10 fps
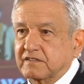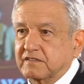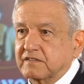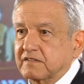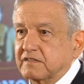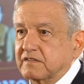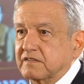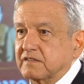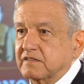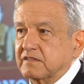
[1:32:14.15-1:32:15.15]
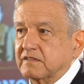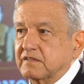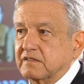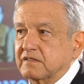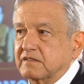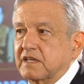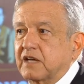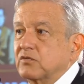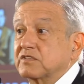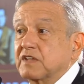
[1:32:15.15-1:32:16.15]
behave in a consequential
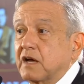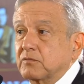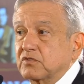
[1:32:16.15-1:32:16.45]
manner.